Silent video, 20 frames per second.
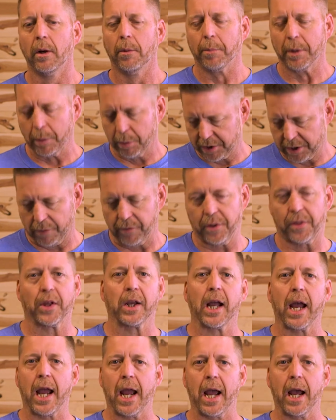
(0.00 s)
But it was
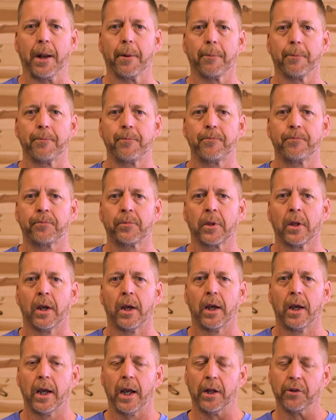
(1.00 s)
everything I had.
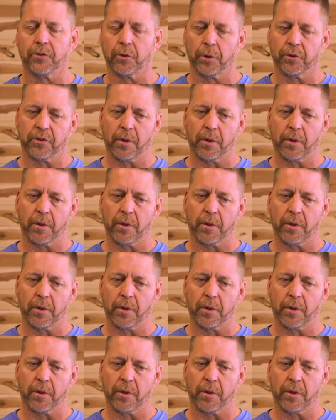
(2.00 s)
And so